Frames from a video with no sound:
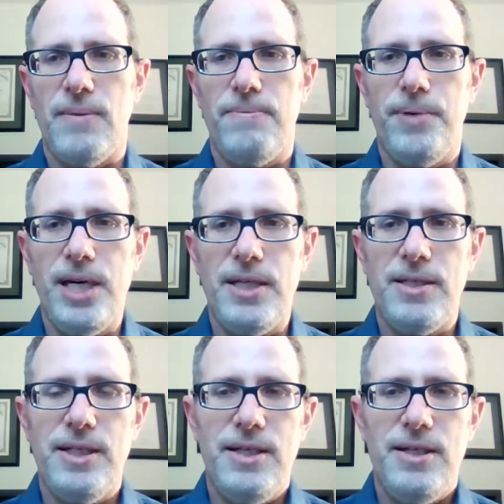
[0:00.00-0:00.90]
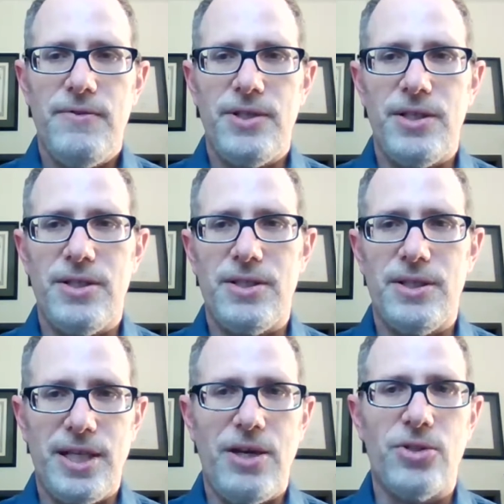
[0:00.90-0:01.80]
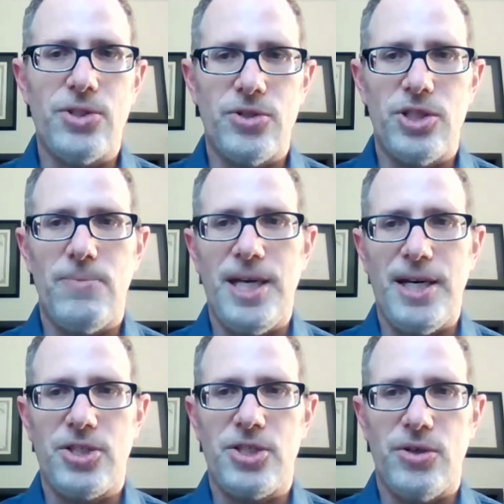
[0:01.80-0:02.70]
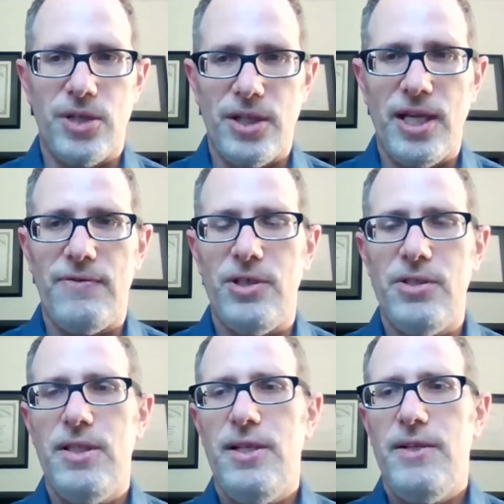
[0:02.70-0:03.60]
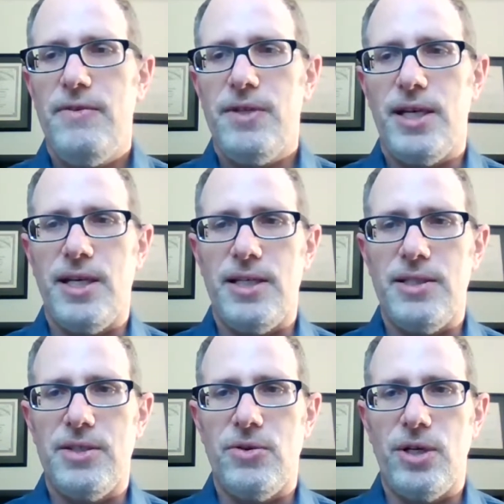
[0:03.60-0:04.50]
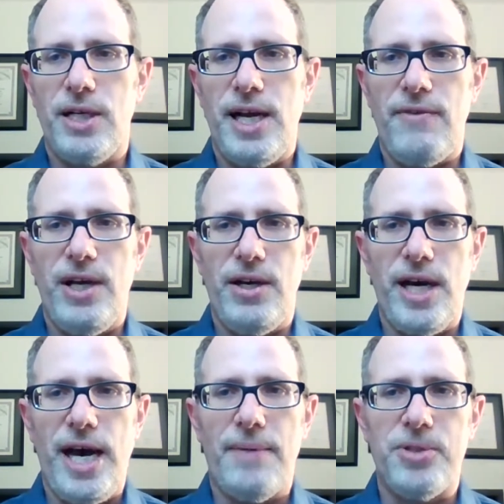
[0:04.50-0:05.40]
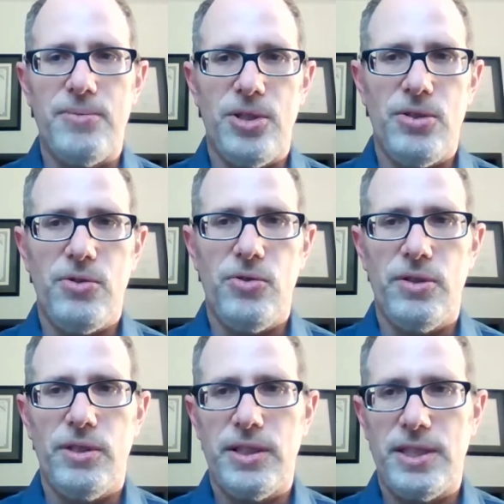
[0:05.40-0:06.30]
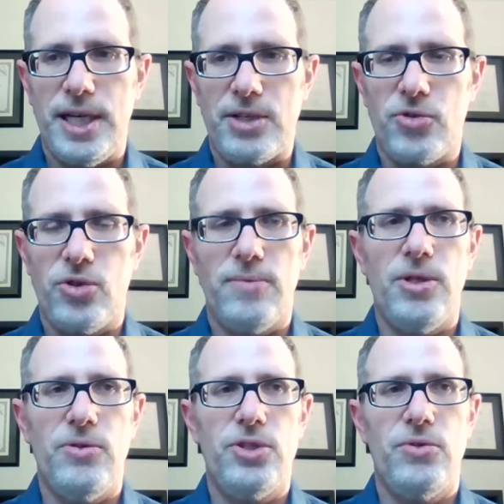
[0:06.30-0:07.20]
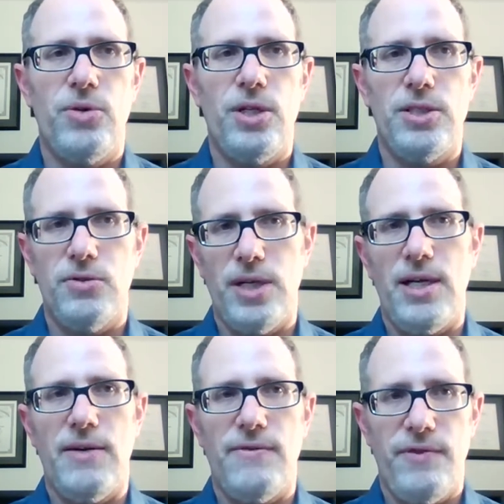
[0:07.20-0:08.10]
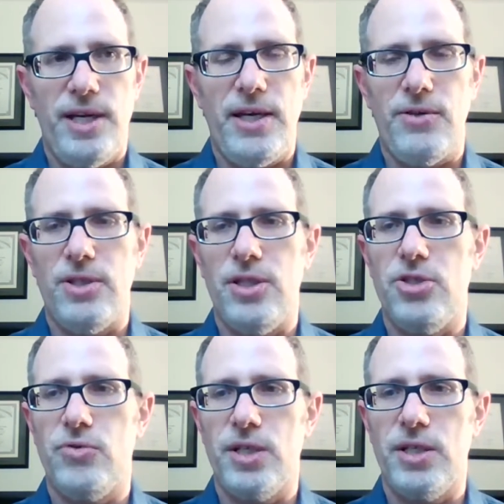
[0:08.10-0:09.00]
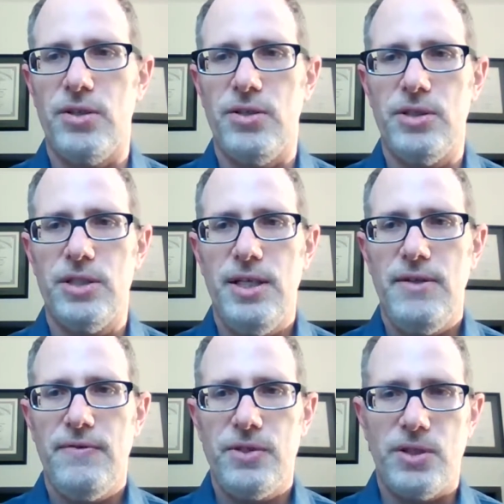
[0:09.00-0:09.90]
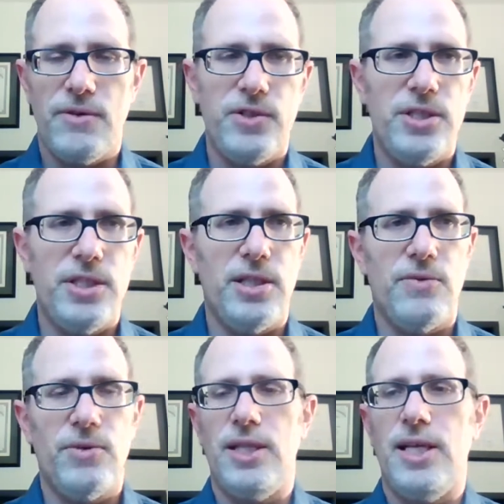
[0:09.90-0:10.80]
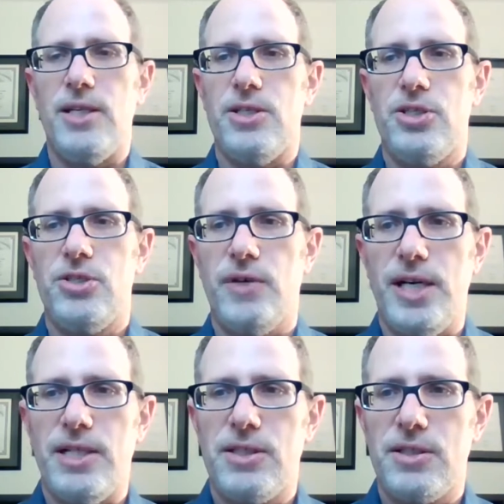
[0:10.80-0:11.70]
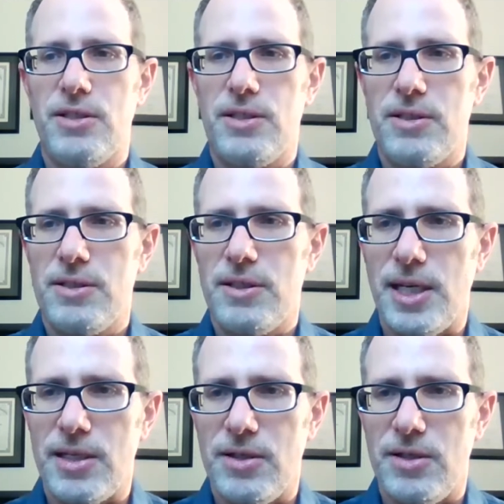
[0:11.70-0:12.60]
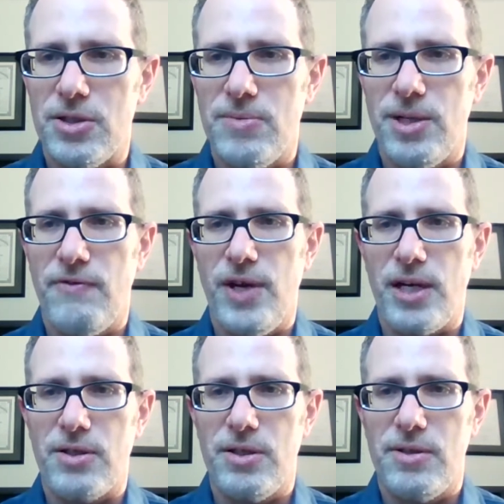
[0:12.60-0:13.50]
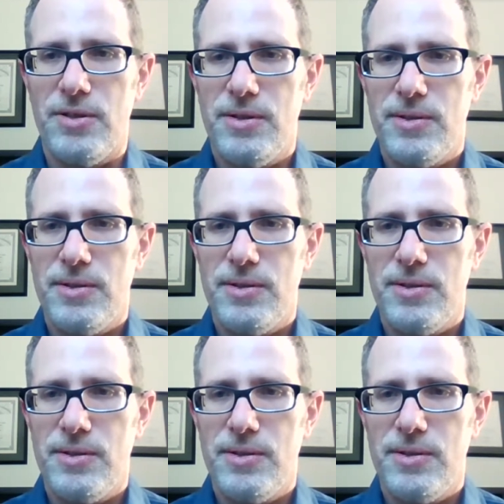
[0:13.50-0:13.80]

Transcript: But they also should be at a certain level. And in order to have optimal sex hormones, you want to have healthy adrenals. So if you're dealing with a lot of stress, that could also be a factor.